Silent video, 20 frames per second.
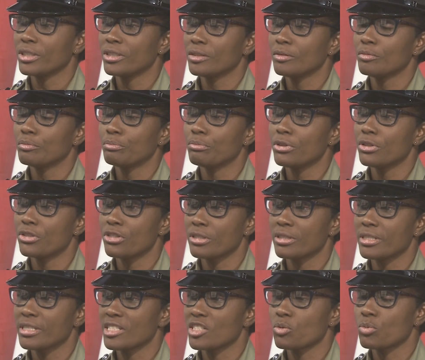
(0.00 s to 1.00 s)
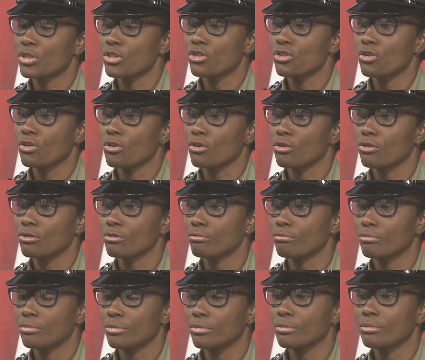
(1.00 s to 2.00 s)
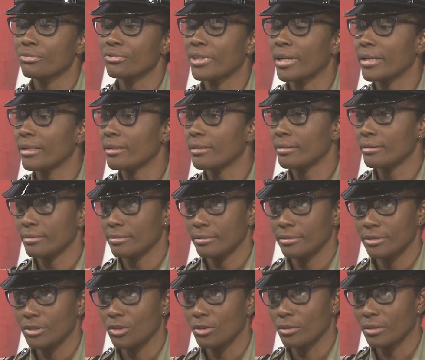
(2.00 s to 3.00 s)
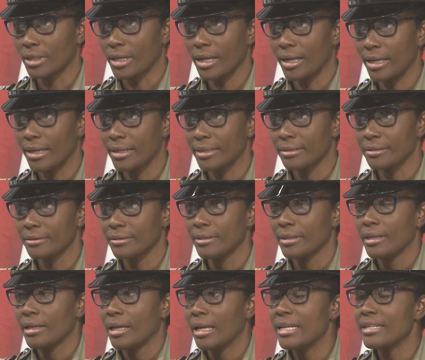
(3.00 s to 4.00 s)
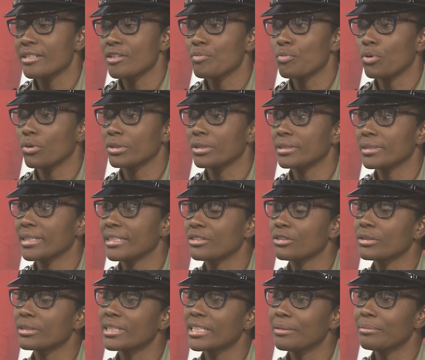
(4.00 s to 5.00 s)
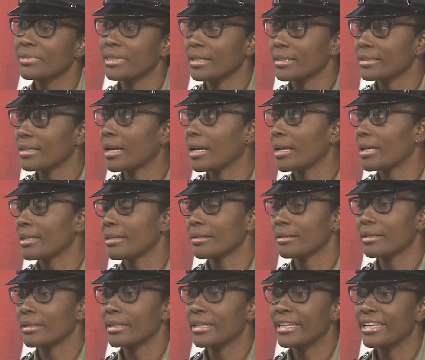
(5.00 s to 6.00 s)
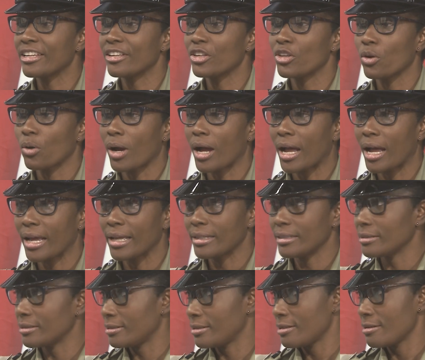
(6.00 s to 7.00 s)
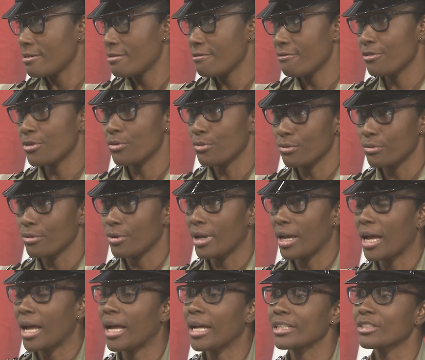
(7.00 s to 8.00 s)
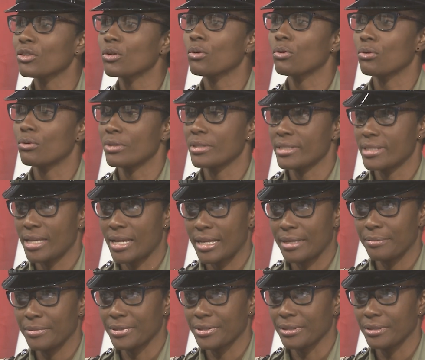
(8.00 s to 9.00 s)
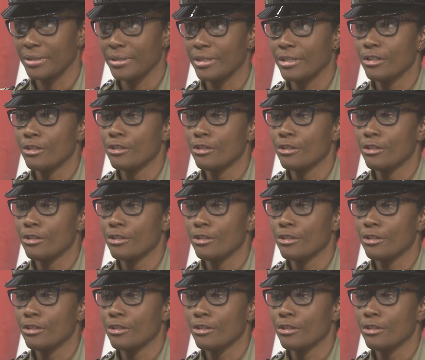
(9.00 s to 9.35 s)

doing purchases with your via your card, it's important that you keep that card in your eyes view at all times. At all times.